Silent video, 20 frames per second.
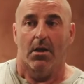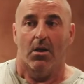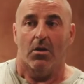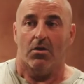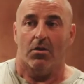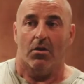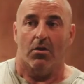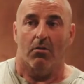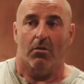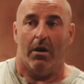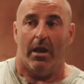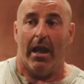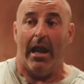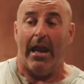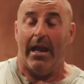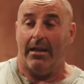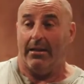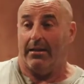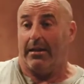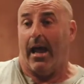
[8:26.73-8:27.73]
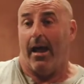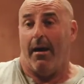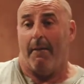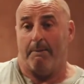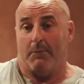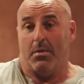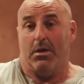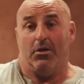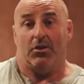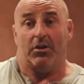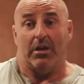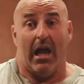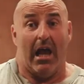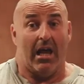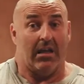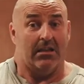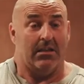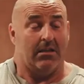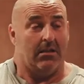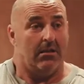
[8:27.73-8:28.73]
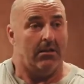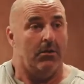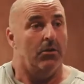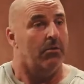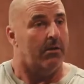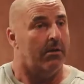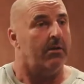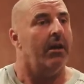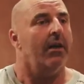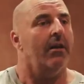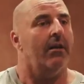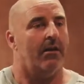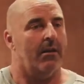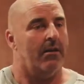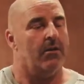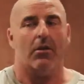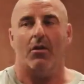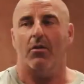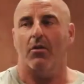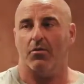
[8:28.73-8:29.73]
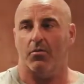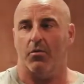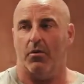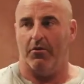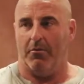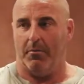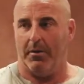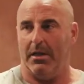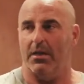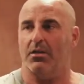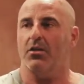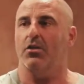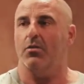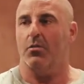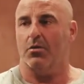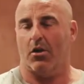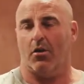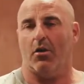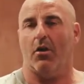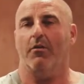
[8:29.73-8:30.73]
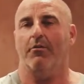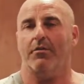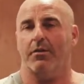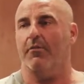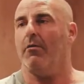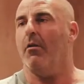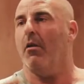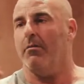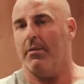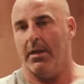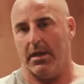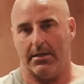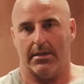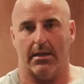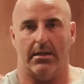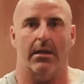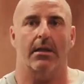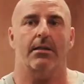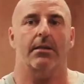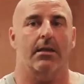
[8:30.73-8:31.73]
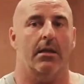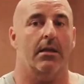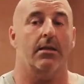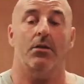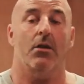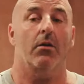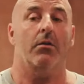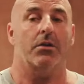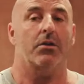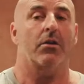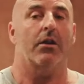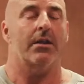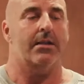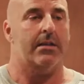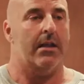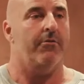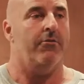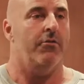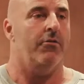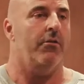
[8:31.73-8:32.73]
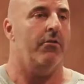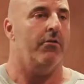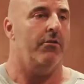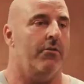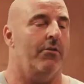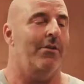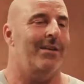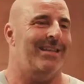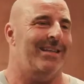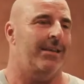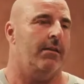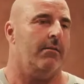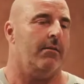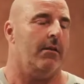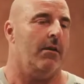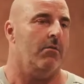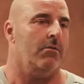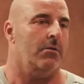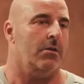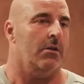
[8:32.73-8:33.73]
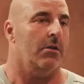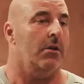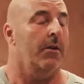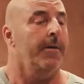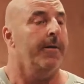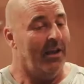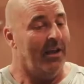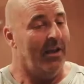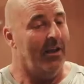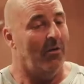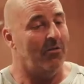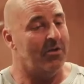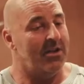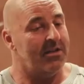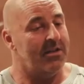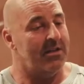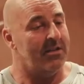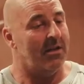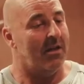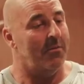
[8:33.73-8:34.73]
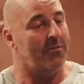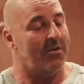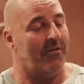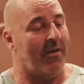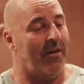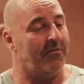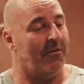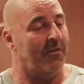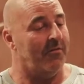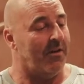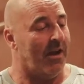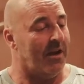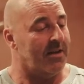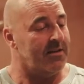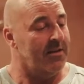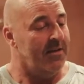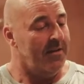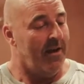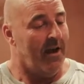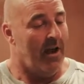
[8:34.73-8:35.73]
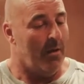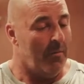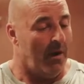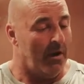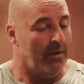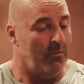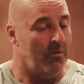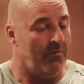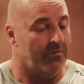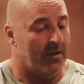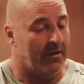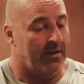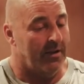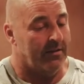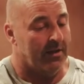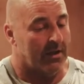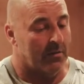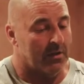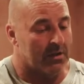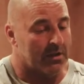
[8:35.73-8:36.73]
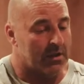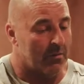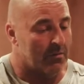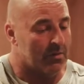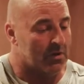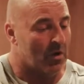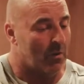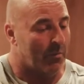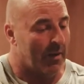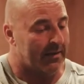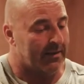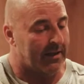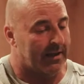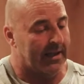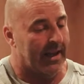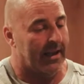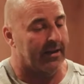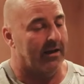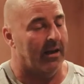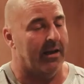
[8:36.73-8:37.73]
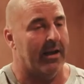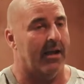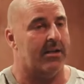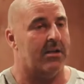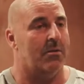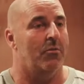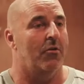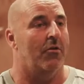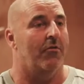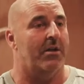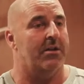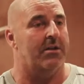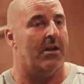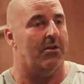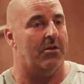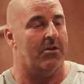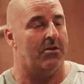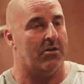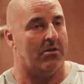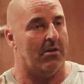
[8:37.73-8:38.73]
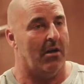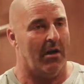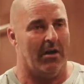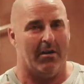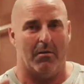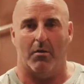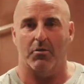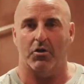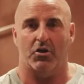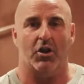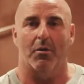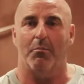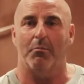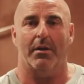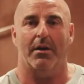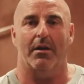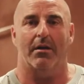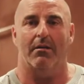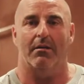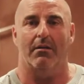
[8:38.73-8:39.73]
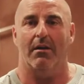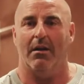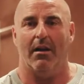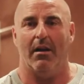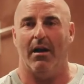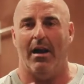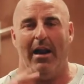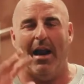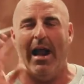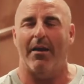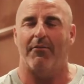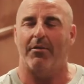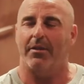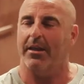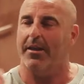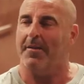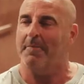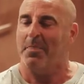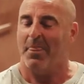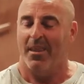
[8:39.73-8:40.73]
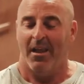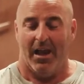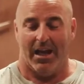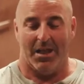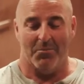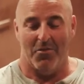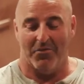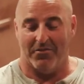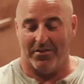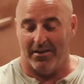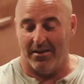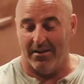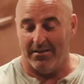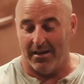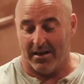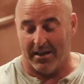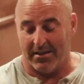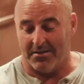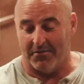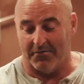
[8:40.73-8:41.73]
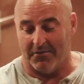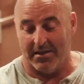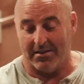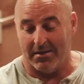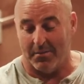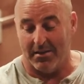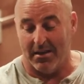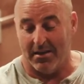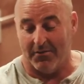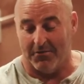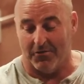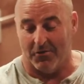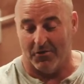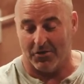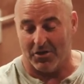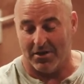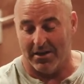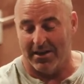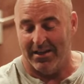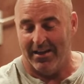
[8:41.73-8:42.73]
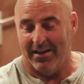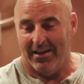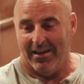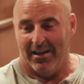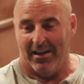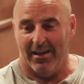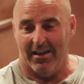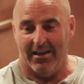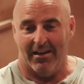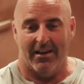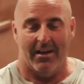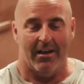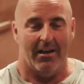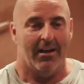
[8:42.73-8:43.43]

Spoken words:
So ain't that much less. You'd think, because of course what you've been listening to is all of stuff around this and this and this. No, it's not. It's 713,000. You know, just in terms of after effects. I moved to London. It was so bad in the end I had to move because I was jumping everything. When I moved to London, I had some friends up there, fortunately. And